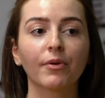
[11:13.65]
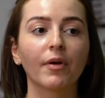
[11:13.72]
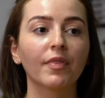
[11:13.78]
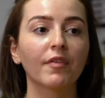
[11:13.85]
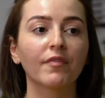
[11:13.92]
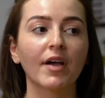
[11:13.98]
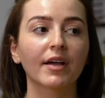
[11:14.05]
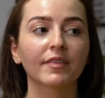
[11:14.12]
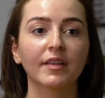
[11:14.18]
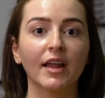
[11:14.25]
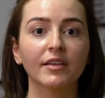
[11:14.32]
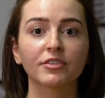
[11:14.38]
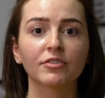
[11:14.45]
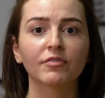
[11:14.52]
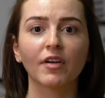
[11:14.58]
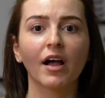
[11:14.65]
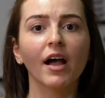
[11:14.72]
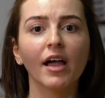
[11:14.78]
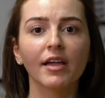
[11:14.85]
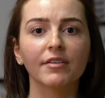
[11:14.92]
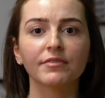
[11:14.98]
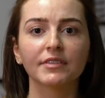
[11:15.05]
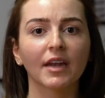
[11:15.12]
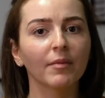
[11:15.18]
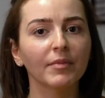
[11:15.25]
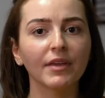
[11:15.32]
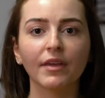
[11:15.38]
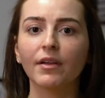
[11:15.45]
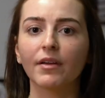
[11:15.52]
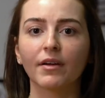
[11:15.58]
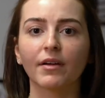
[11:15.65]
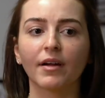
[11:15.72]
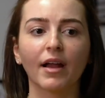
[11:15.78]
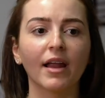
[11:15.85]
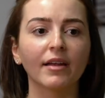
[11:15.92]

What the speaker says: and the fact that I survived and I'm here,